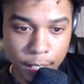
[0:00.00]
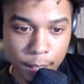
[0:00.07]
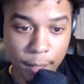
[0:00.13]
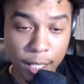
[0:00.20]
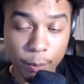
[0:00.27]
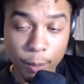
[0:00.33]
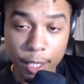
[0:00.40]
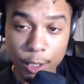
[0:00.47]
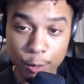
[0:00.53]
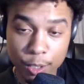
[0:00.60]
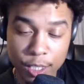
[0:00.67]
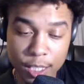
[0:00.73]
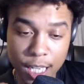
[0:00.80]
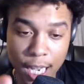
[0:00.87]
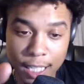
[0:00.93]
By the way,
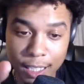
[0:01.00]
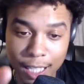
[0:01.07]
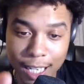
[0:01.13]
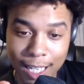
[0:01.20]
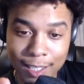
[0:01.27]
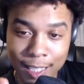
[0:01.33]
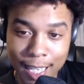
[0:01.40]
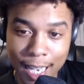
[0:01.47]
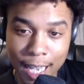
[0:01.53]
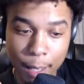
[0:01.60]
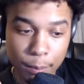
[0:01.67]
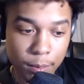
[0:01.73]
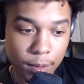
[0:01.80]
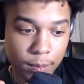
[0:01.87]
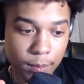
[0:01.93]
Tunde Ajayi lines the cap
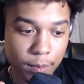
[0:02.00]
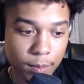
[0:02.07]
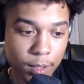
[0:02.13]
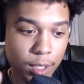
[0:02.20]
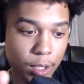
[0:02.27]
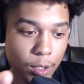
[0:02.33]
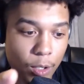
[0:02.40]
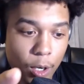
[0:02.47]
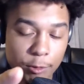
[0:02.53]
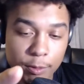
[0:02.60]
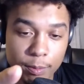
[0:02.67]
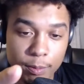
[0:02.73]
still hope